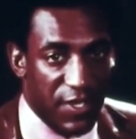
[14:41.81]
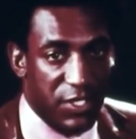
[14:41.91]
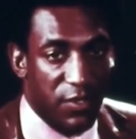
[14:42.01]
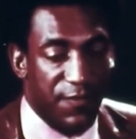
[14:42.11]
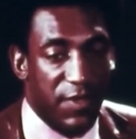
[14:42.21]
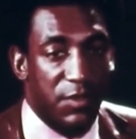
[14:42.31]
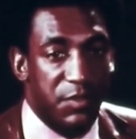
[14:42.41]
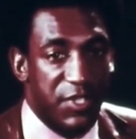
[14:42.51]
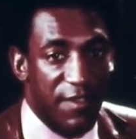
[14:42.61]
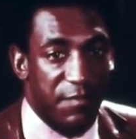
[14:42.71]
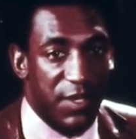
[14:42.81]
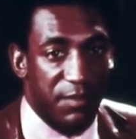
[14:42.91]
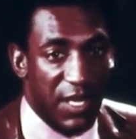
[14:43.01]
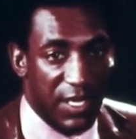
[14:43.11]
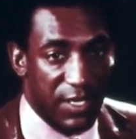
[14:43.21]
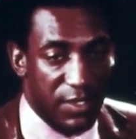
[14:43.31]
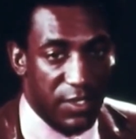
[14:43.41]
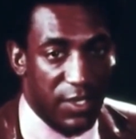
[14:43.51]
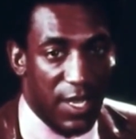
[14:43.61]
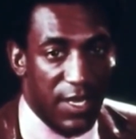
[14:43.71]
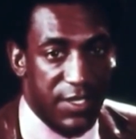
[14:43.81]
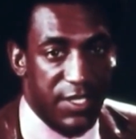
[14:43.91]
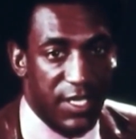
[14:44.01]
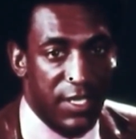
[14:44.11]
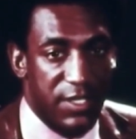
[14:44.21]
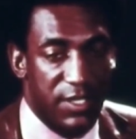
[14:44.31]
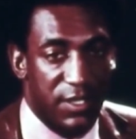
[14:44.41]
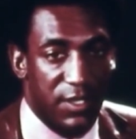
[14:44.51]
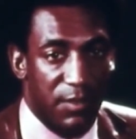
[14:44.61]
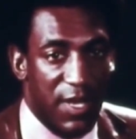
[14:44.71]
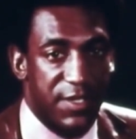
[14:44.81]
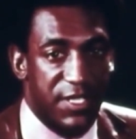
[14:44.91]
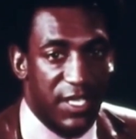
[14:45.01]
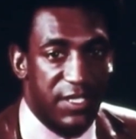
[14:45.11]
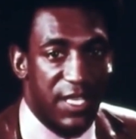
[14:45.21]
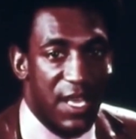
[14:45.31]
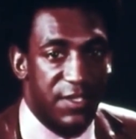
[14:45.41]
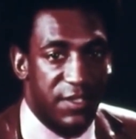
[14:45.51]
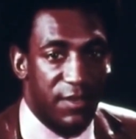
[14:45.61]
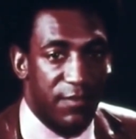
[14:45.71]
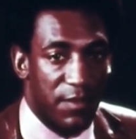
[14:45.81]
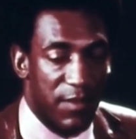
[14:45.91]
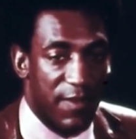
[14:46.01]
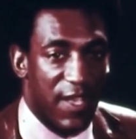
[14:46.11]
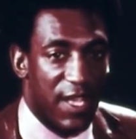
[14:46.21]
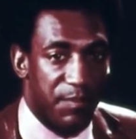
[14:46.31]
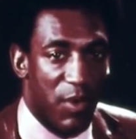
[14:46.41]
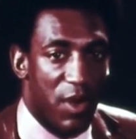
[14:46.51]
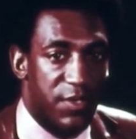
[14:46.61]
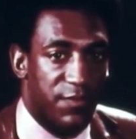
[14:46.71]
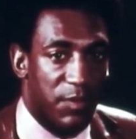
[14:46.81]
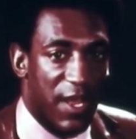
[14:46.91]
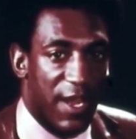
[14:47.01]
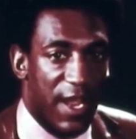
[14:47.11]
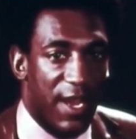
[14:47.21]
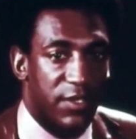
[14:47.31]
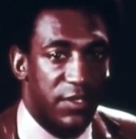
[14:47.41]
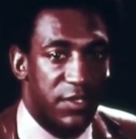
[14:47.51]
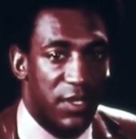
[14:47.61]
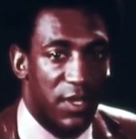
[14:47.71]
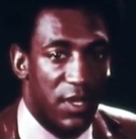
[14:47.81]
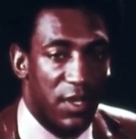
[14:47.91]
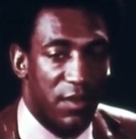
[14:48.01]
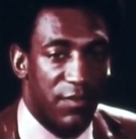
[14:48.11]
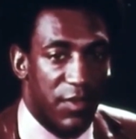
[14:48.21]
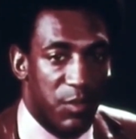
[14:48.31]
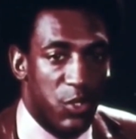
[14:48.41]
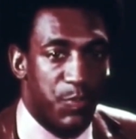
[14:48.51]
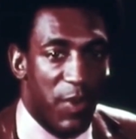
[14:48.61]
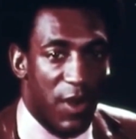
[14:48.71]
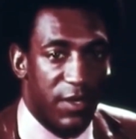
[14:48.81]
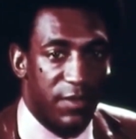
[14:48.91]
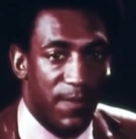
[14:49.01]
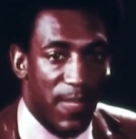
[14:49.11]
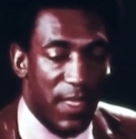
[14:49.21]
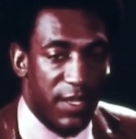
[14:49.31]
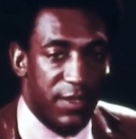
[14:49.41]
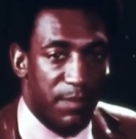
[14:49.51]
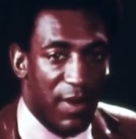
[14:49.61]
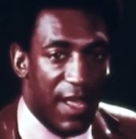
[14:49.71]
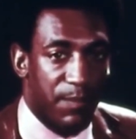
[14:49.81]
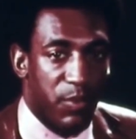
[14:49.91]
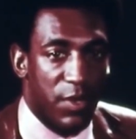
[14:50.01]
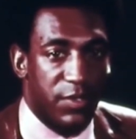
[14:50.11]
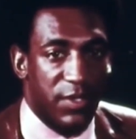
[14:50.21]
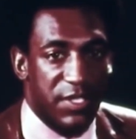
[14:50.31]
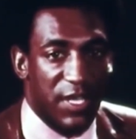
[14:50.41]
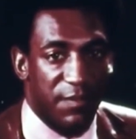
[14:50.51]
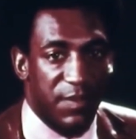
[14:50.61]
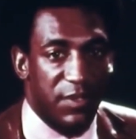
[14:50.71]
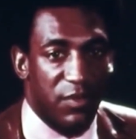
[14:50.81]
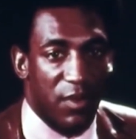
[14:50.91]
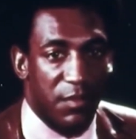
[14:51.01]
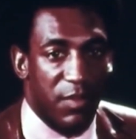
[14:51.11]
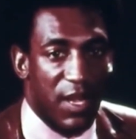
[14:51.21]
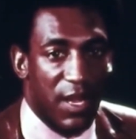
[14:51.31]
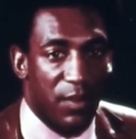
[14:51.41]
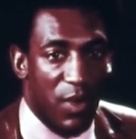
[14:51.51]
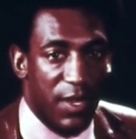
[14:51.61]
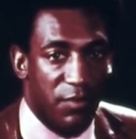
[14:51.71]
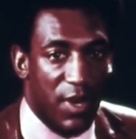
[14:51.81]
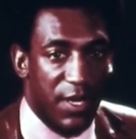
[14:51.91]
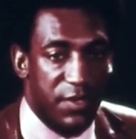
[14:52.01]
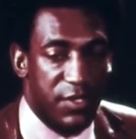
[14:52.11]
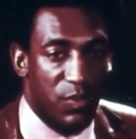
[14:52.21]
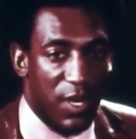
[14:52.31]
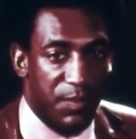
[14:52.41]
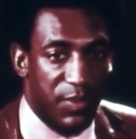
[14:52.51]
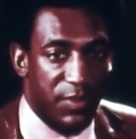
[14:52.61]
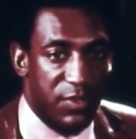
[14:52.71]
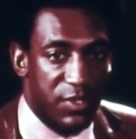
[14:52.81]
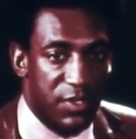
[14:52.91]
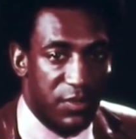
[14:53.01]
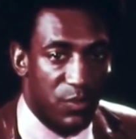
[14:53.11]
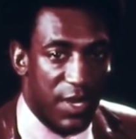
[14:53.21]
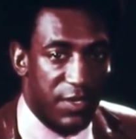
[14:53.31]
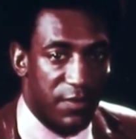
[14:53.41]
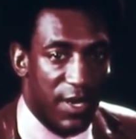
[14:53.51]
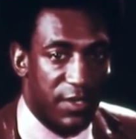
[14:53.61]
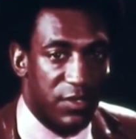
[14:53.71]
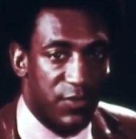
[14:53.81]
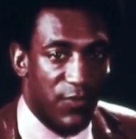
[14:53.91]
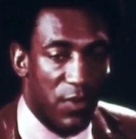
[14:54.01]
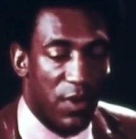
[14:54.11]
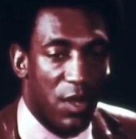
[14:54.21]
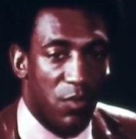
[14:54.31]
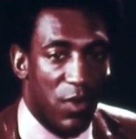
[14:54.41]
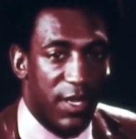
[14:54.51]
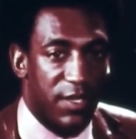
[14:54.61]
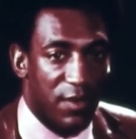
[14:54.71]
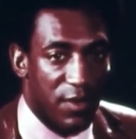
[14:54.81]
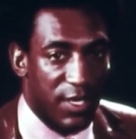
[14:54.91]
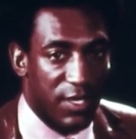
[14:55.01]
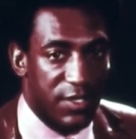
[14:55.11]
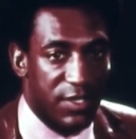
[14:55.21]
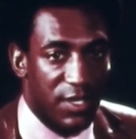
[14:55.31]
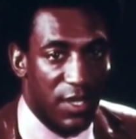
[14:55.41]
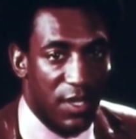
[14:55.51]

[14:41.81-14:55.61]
feature films have been made in the United States, and about 6,000 of them have had parts for black actors. For the most part, the black portraits have been drawn by white writers, white producers, and white directors for a white audience.